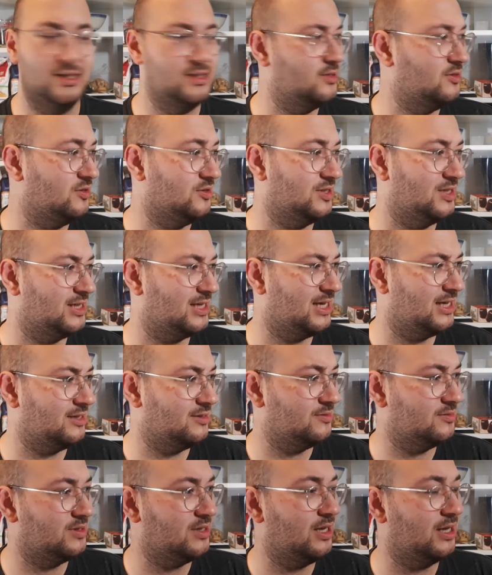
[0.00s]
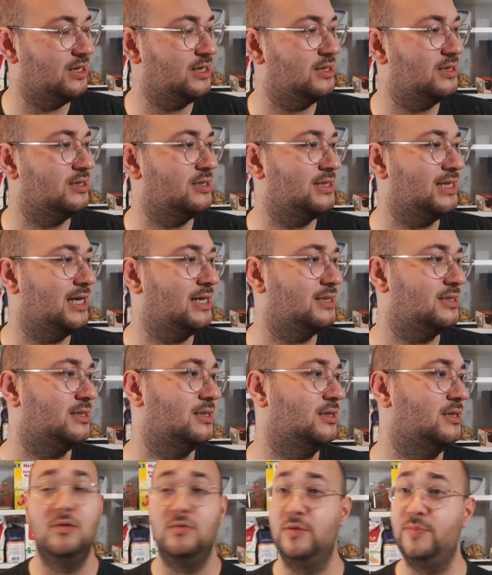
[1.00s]
Sorry, the cat, like,
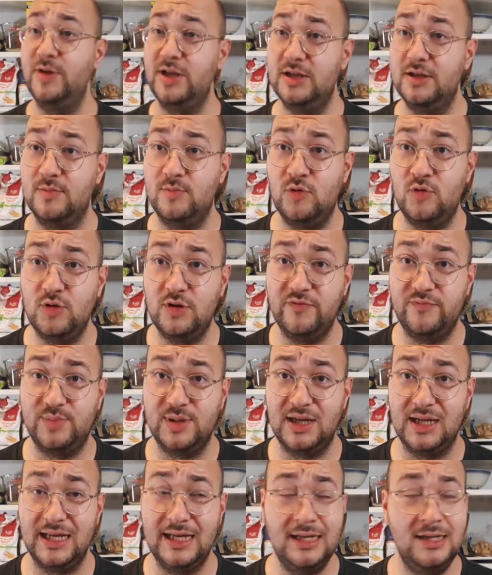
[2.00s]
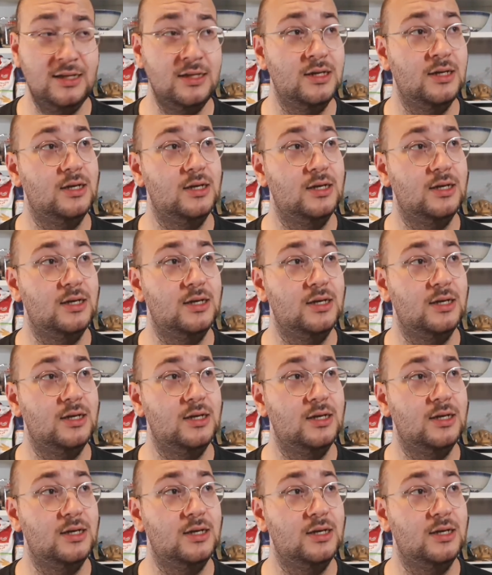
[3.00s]
Dexter. We've been to the Mall of Berlin.